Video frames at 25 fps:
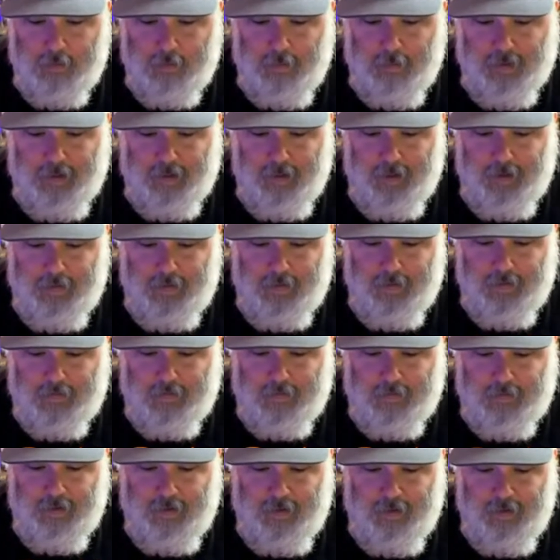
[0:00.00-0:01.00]
but
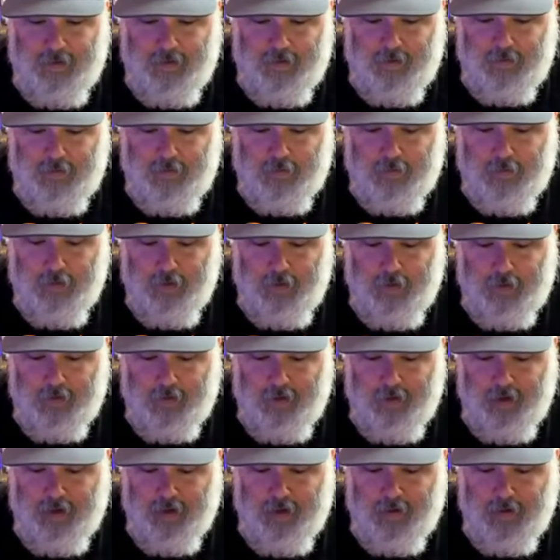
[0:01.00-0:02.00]
this is
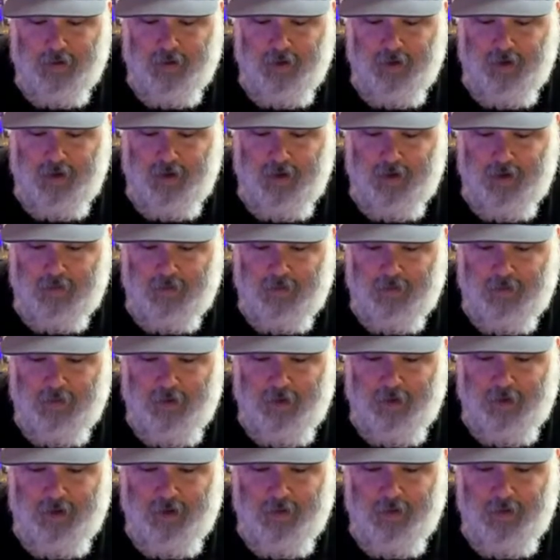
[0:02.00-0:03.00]
Green Lantern and the
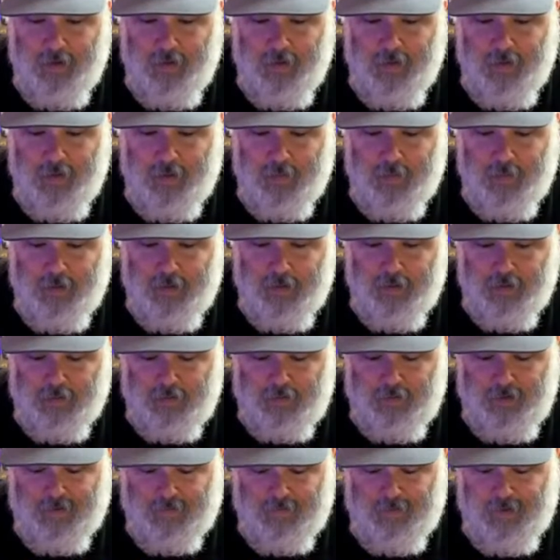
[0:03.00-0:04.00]
Green Arrow
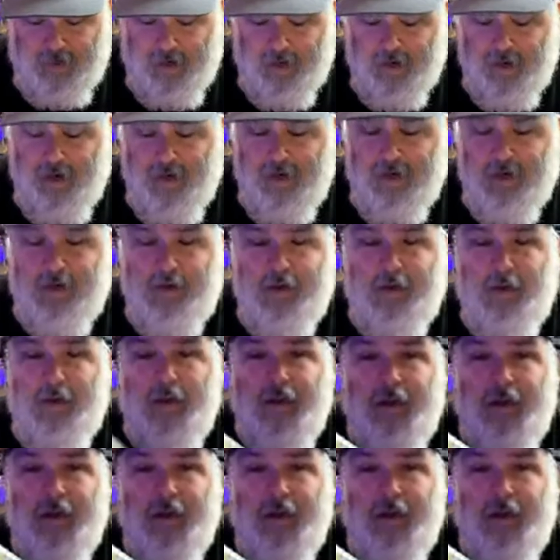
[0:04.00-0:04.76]
number 78.